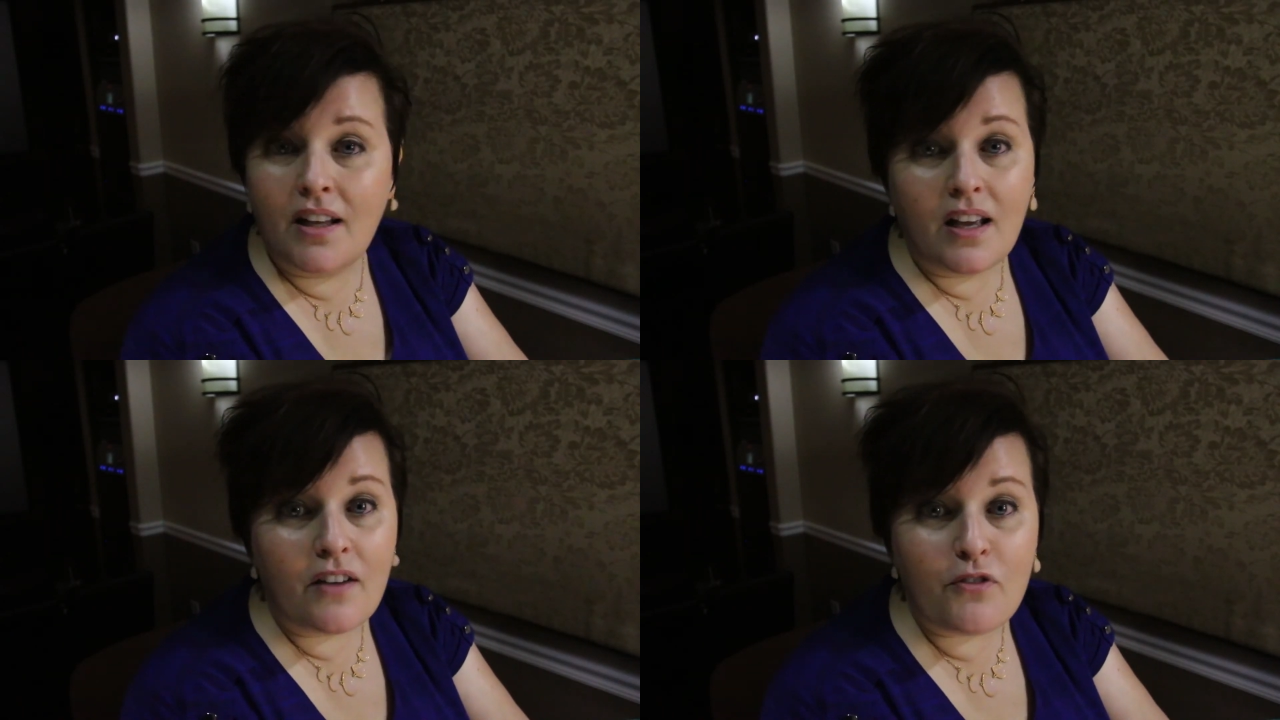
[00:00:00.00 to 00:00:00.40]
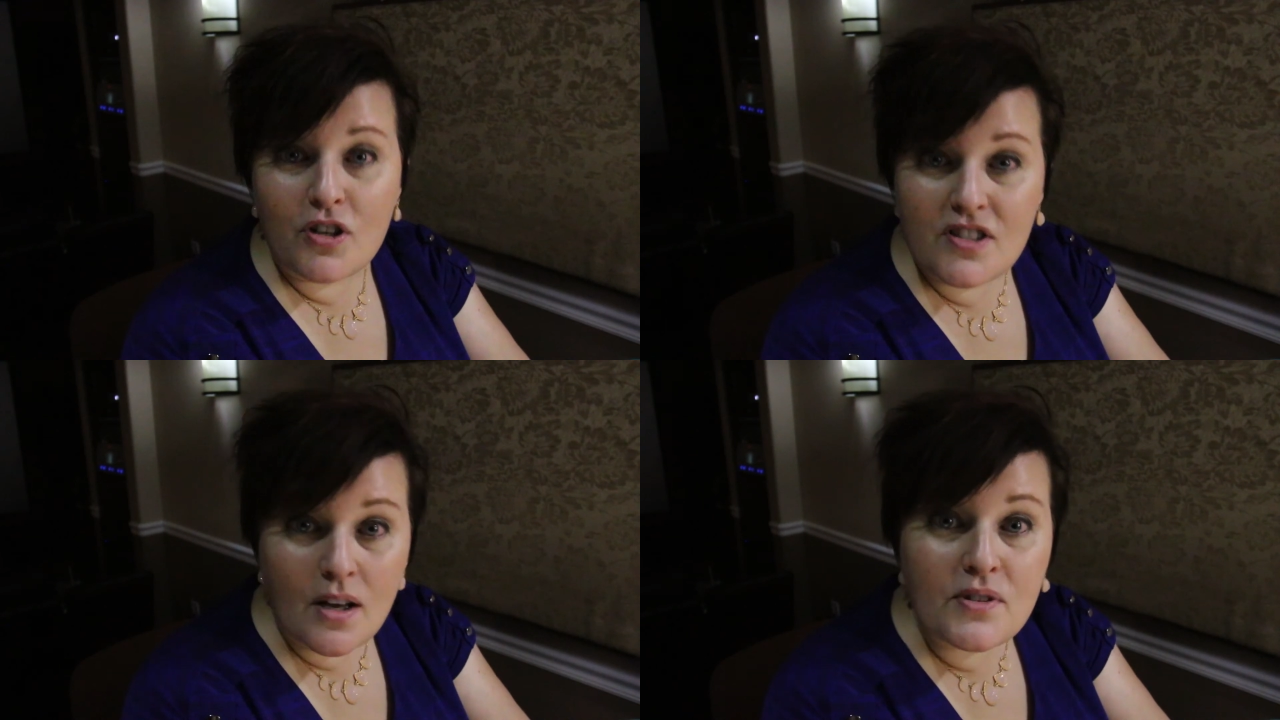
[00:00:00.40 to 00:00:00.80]
Of
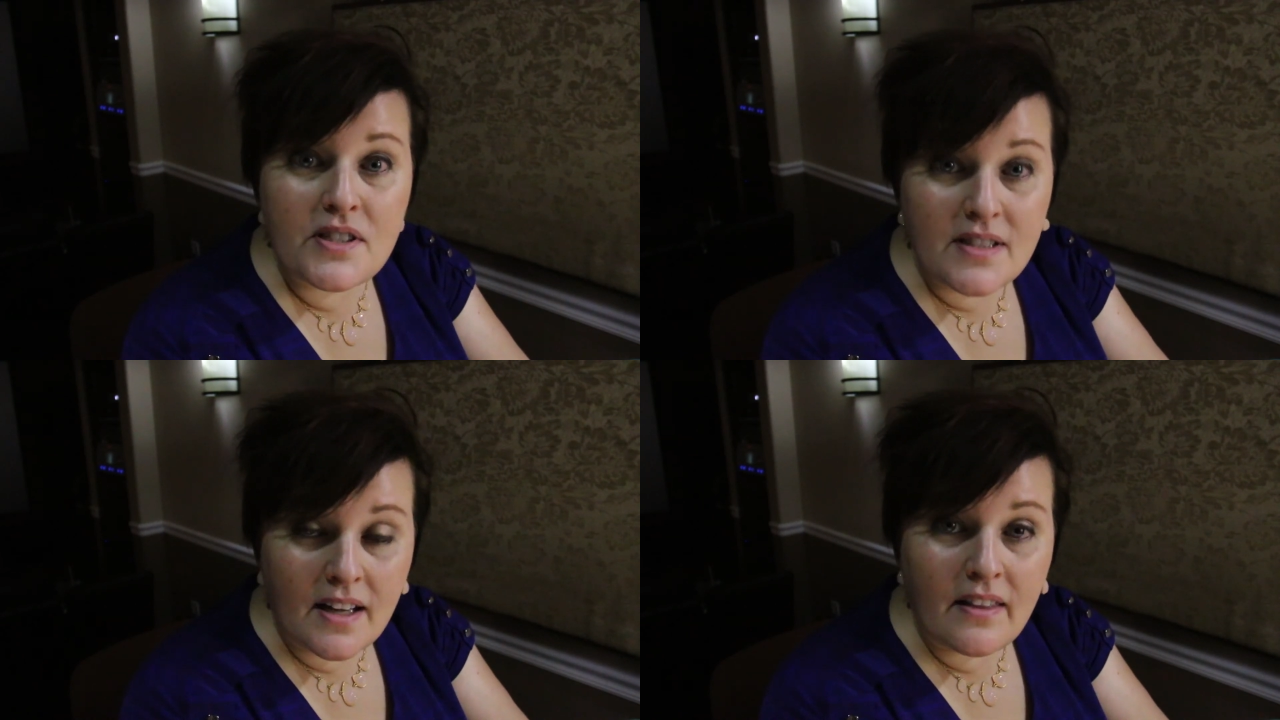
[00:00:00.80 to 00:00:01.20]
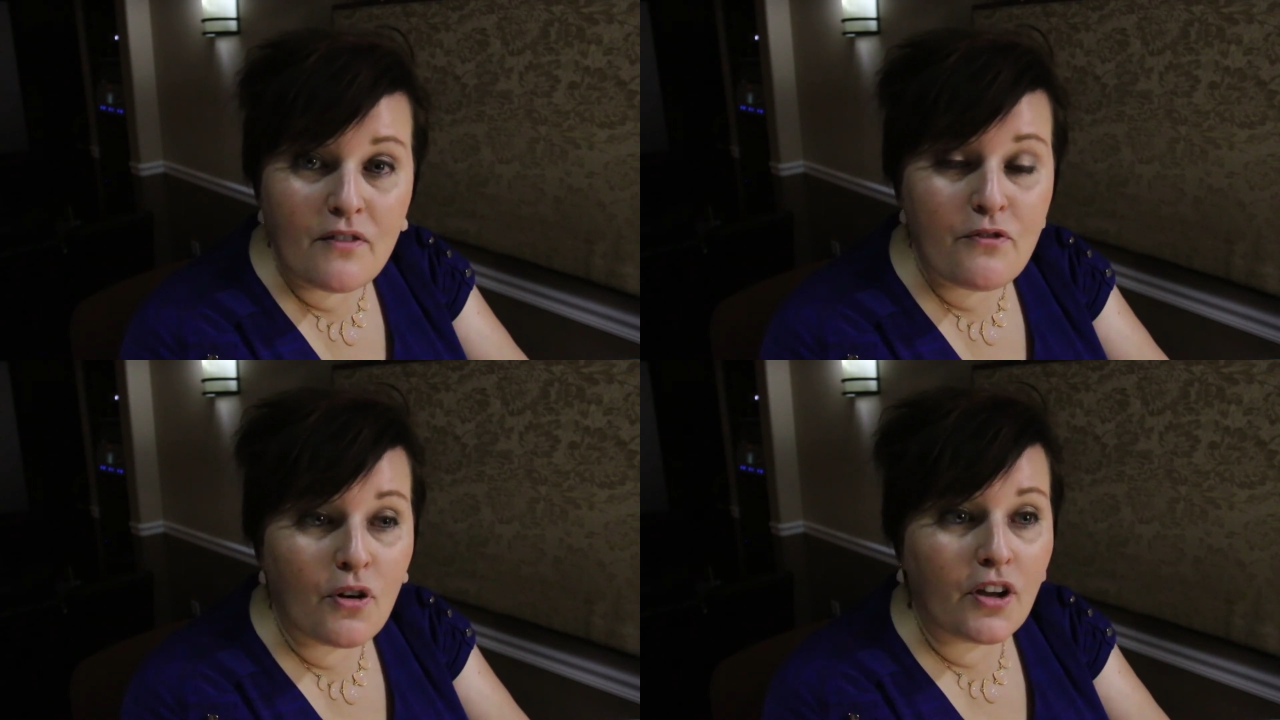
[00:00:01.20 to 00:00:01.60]
course, I will sign
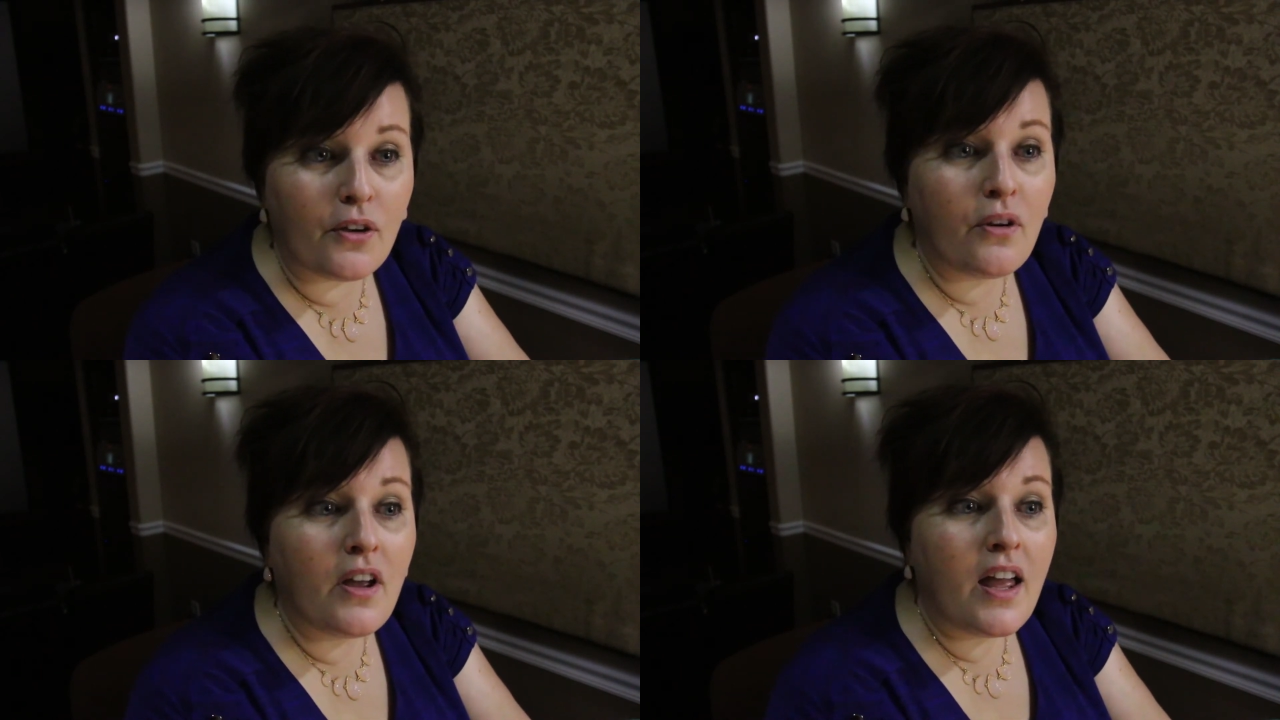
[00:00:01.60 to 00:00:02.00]
that for you.